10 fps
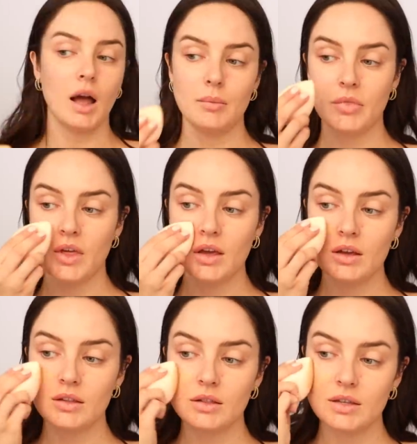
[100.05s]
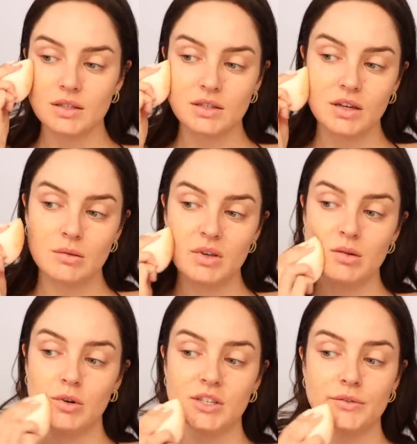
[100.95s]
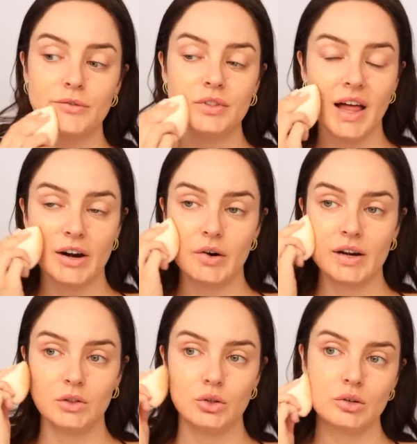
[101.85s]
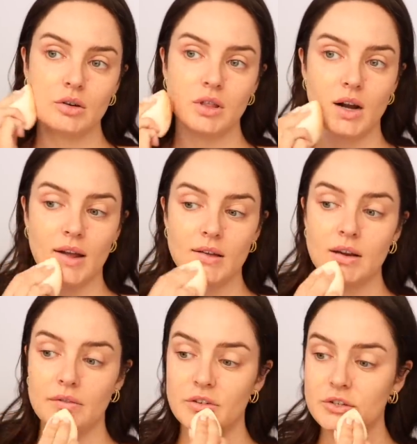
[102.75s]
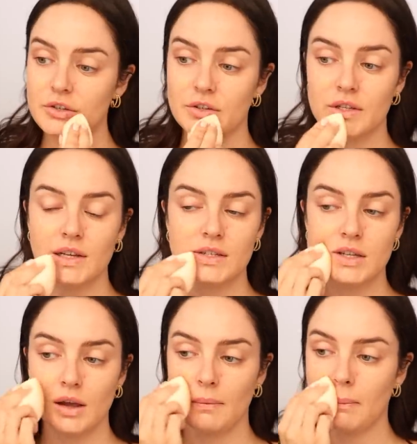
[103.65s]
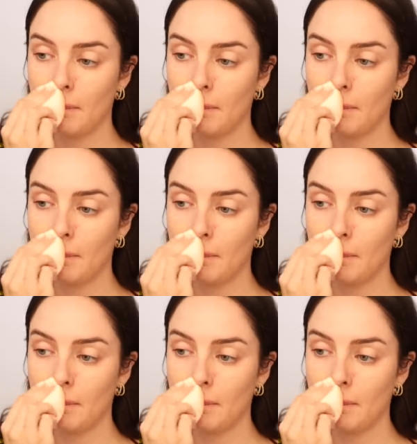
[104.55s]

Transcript: I'm thinking that this is going to be the most flattering look that I can ever do. So let's see.